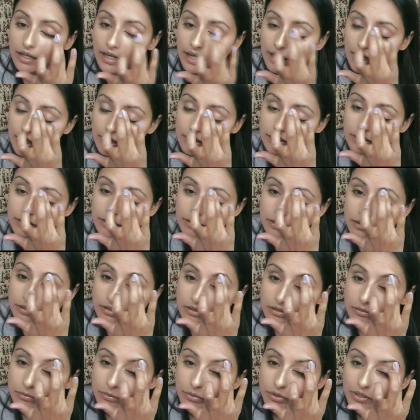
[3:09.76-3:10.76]
and
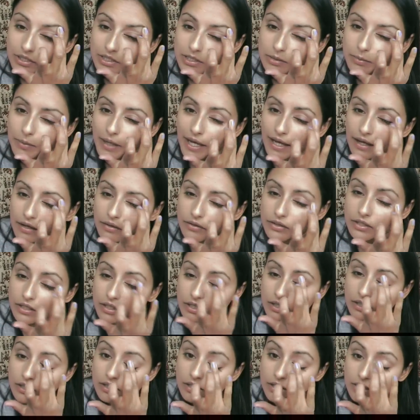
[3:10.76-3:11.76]
pressed
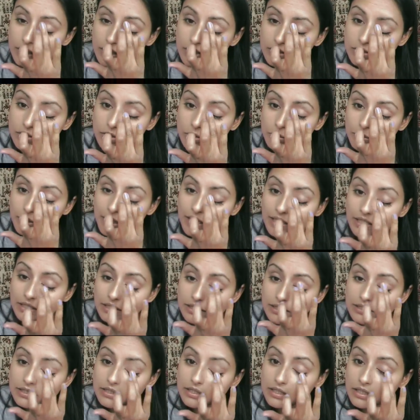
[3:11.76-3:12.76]
powder as your
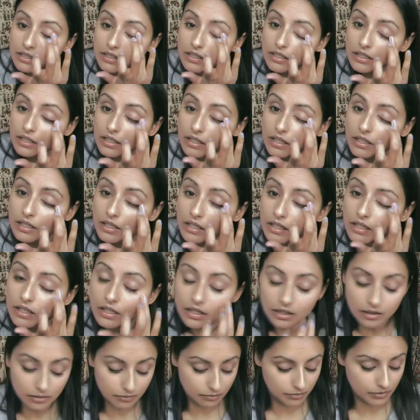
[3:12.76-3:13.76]
base,
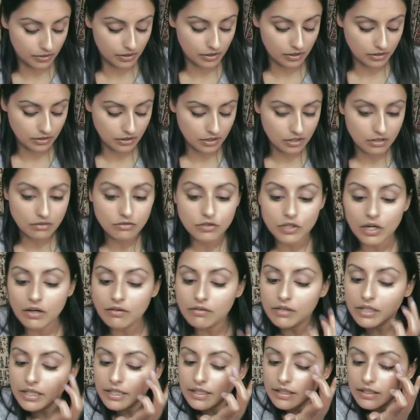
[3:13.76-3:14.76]
but you know,
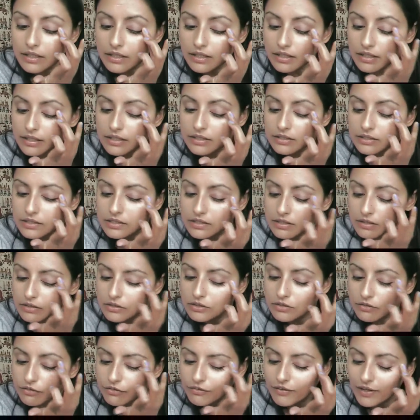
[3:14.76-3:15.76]
generally it is
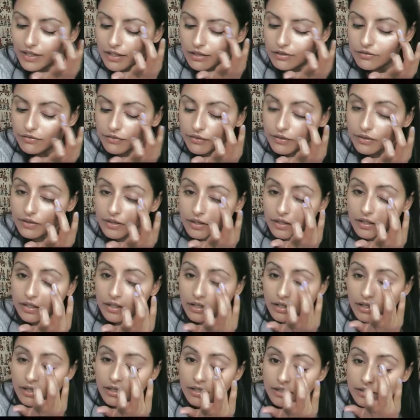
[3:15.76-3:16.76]
faithful
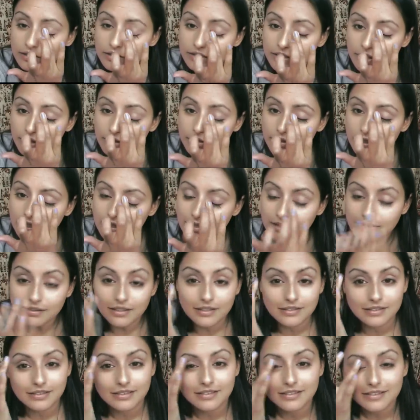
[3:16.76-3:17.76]
so that it
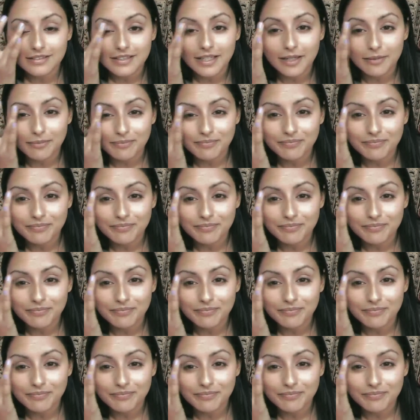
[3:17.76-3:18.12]
doesn't